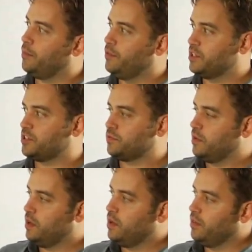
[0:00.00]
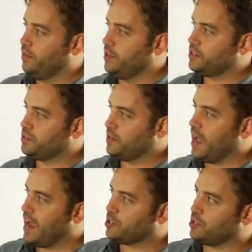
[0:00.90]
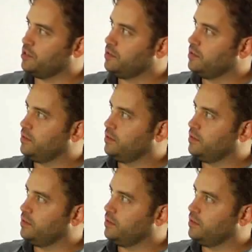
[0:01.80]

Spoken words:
this action